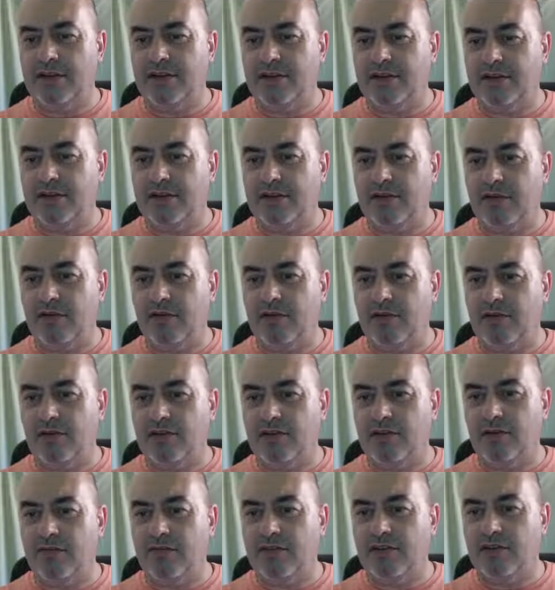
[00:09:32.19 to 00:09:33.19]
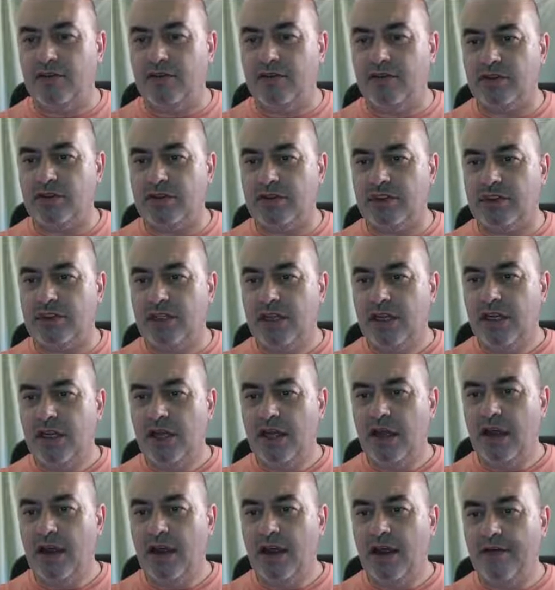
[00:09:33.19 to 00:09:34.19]
There's no resources
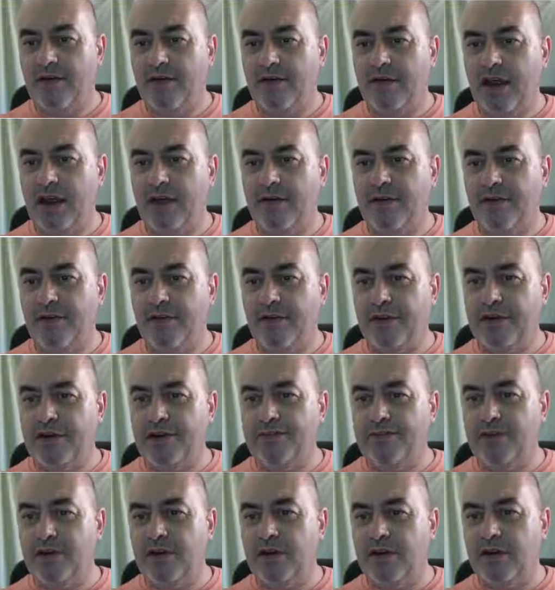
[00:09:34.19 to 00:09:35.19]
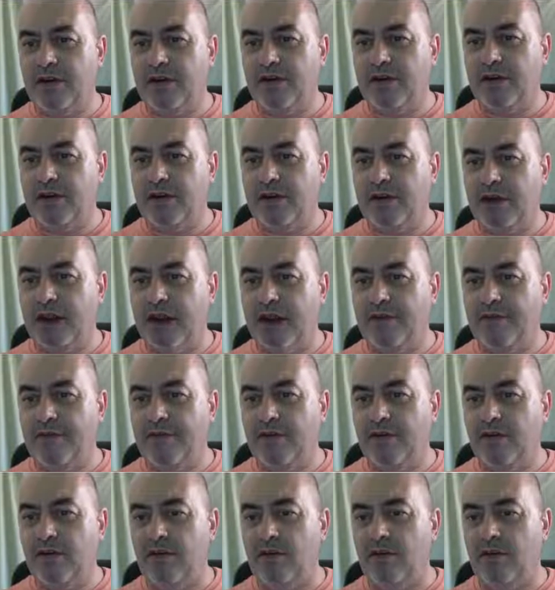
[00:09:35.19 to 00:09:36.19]
found for this, but you can have
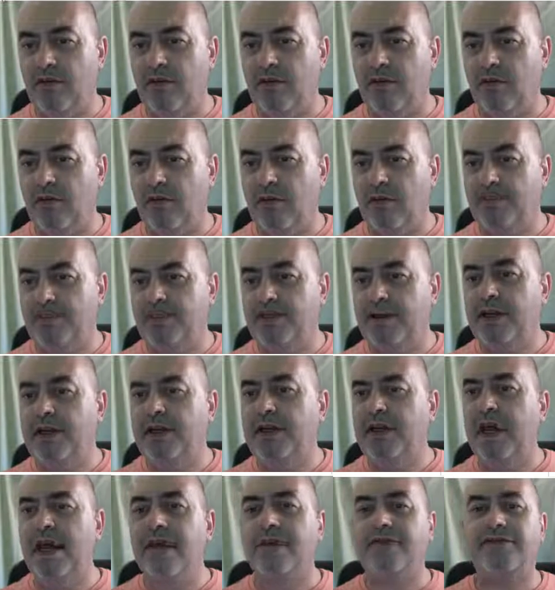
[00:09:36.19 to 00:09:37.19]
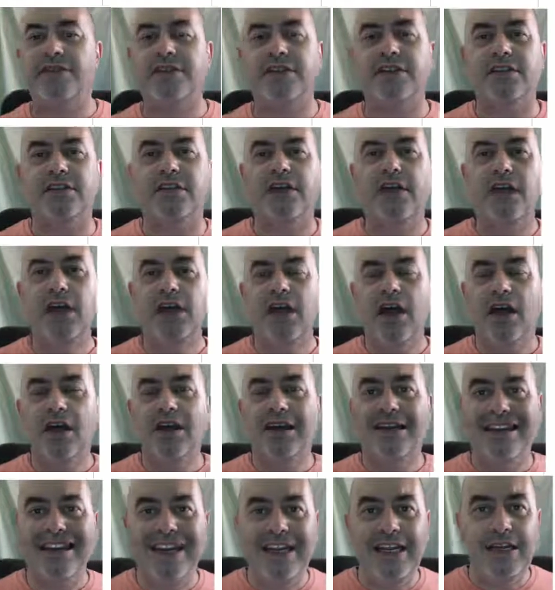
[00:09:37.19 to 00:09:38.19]
all your PDFs and
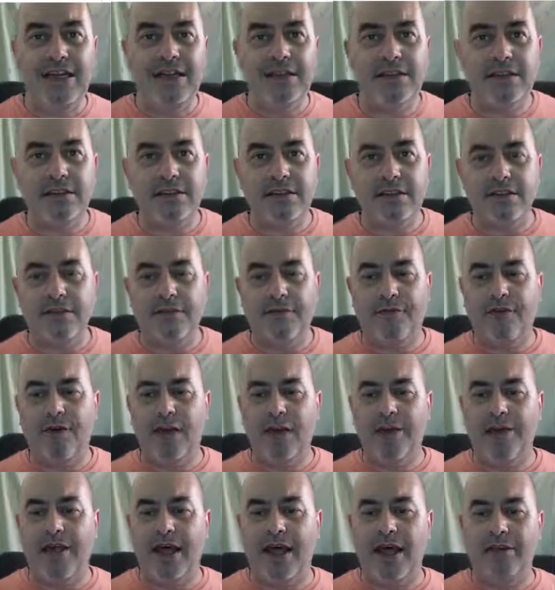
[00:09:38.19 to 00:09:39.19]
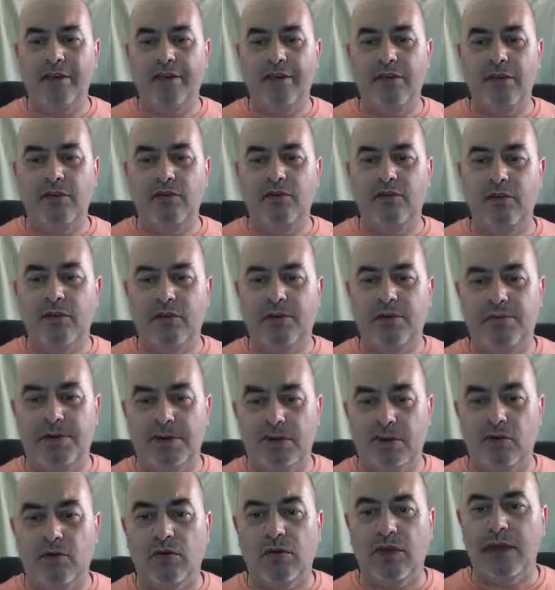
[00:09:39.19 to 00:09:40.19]
links and stuff like that you would be
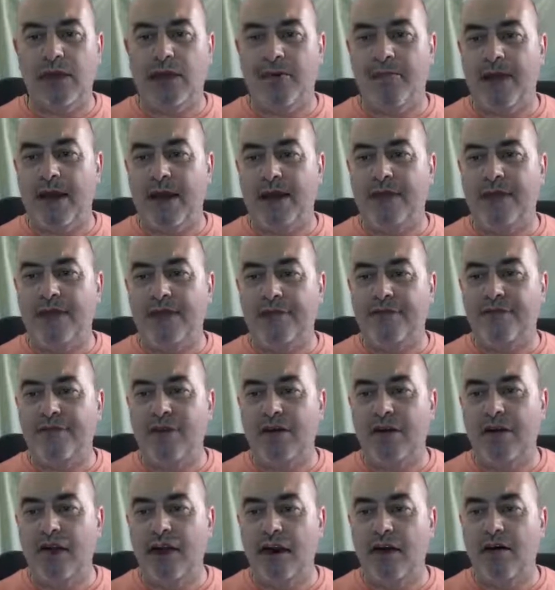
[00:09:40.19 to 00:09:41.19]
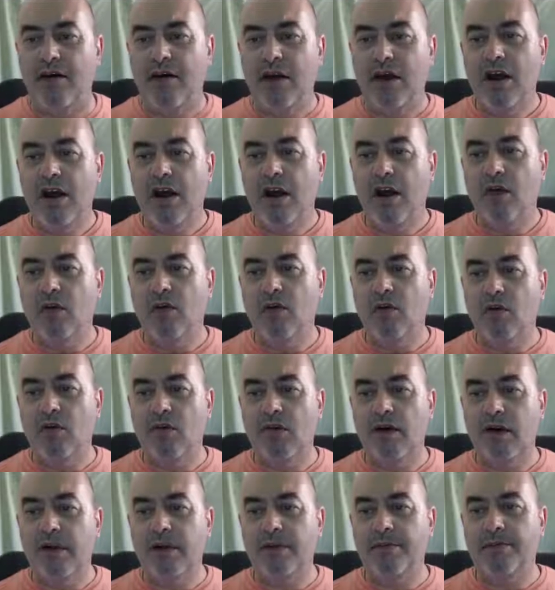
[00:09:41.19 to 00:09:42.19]
talking about in this video are all
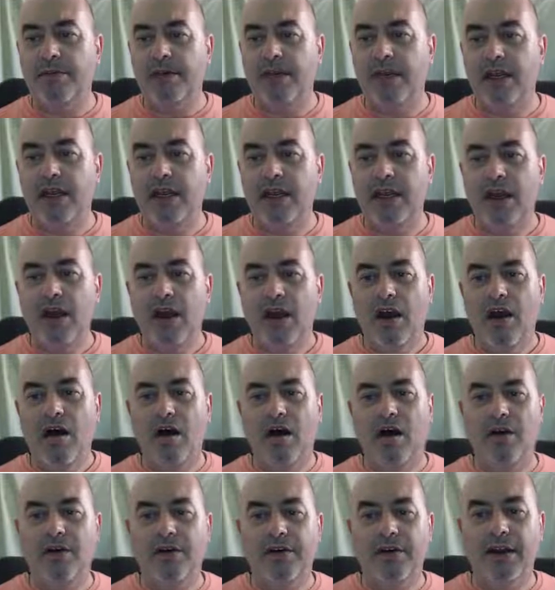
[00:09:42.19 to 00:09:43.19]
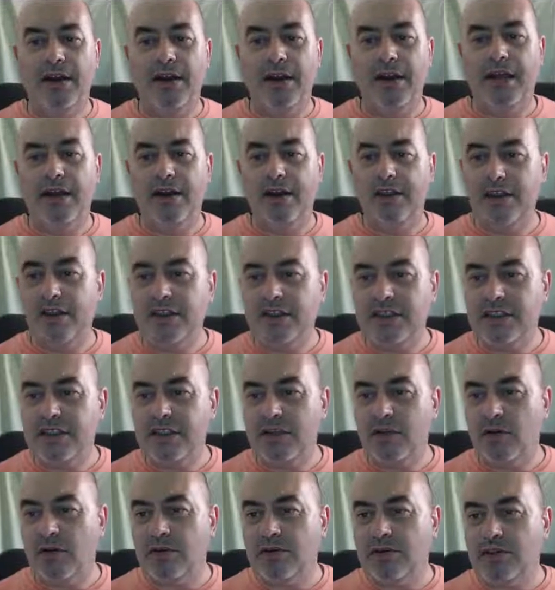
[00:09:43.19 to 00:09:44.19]
going to be on here. And you can see
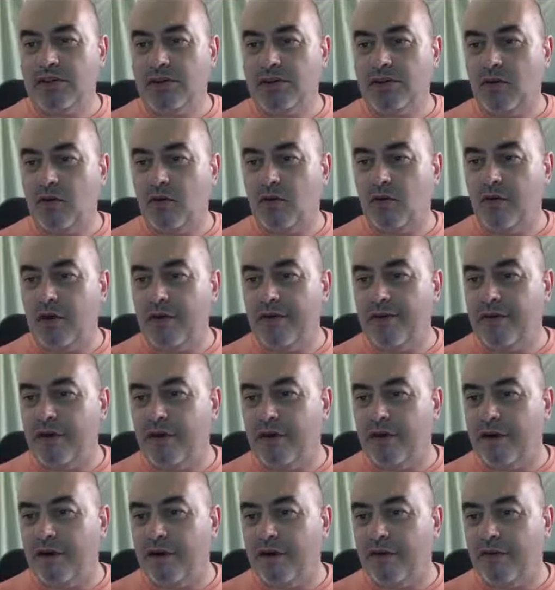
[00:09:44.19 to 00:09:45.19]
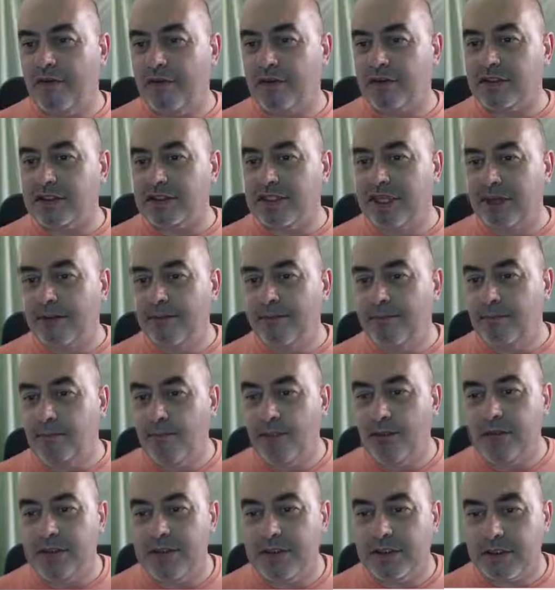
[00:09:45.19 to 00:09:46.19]
what score I've got. You know, I've got 10
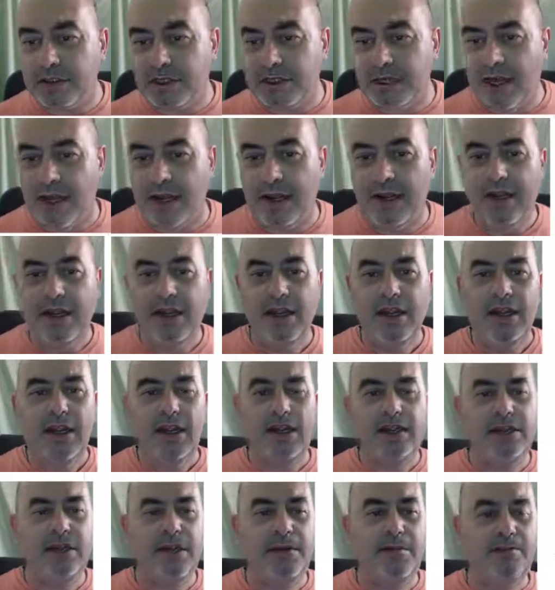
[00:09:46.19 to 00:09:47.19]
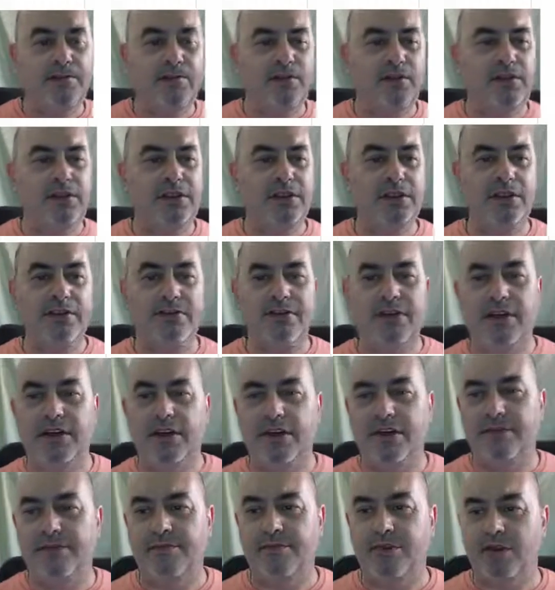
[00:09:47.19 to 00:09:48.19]
points. Look at that. 10 points I've
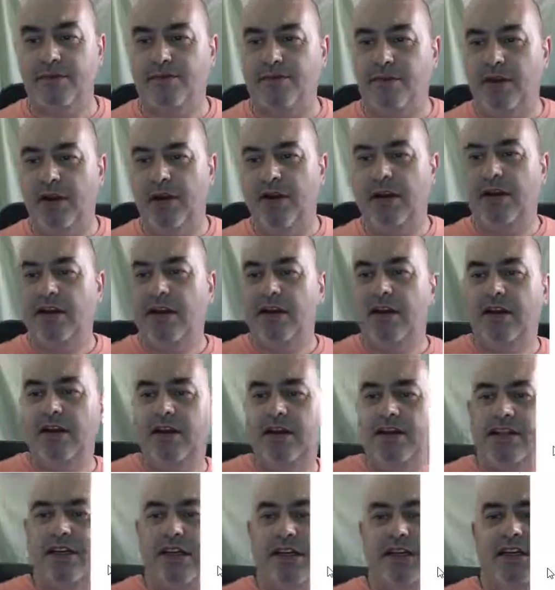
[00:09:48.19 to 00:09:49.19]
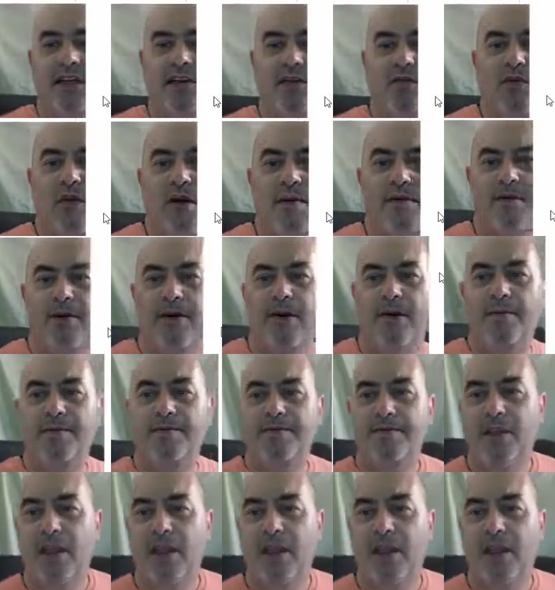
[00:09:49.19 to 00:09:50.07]
earned just by attending a webinar.